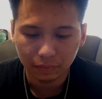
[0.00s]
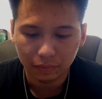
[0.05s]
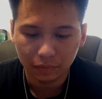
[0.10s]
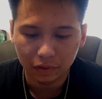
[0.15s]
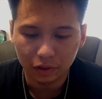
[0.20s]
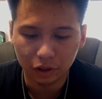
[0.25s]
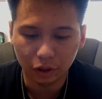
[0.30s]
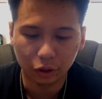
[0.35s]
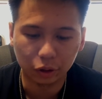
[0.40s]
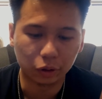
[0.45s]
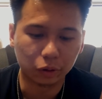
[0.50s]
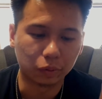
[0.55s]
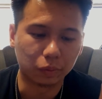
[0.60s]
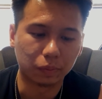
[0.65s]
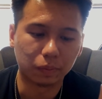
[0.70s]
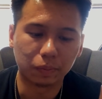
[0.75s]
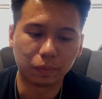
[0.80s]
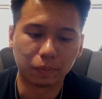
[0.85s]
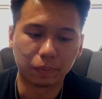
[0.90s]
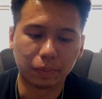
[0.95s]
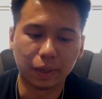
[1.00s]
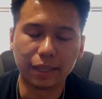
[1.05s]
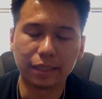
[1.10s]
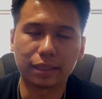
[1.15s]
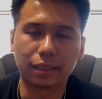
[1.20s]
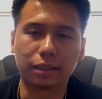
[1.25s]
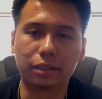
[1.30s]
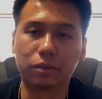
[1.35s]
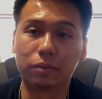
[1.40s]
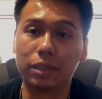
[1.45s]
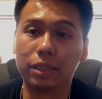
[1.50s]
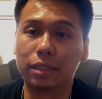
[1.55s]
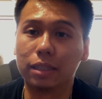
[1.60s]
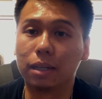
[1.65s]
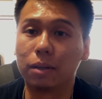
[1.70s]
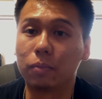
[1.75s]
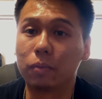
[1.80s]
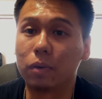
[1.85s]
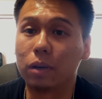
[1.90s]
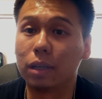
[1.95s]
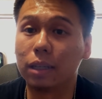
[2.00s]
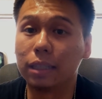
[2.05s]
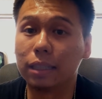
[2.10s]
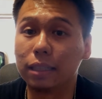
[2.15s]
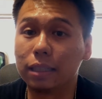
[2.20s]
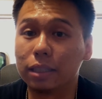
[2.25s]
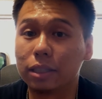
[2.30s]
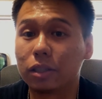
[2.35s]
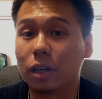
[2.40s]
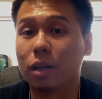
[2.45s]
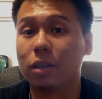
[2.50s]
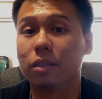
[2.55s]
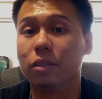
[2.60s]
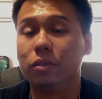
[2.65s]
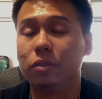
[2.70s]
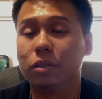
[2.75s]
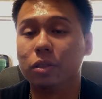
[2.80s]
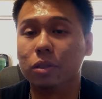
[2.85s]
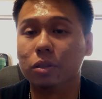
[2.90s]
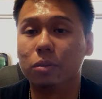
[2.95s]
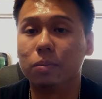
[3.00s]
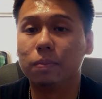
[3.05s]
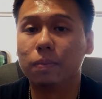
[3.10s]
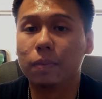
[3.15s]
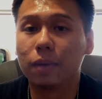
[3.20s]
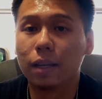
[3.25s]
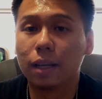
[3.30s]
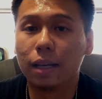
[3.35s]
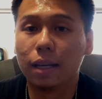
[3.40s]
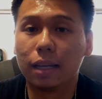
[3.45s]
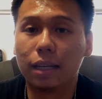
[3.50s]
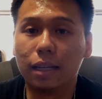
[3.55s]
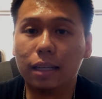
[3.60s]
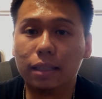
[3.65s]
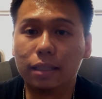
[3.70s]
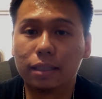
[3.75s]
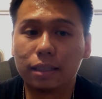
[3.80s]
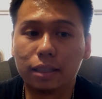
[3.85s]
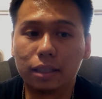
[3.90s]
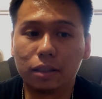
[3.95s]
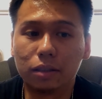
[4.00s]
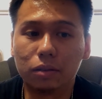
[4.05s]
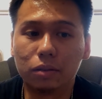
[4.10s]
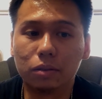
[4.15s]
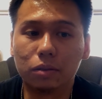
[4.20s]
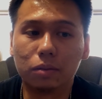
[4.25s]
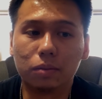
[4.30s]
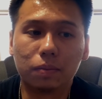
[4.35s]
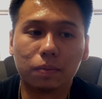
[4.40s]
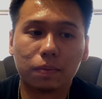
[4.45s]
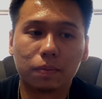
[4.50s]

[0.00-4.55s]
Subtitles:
So basically the reason I'm wanting to start YouTube is to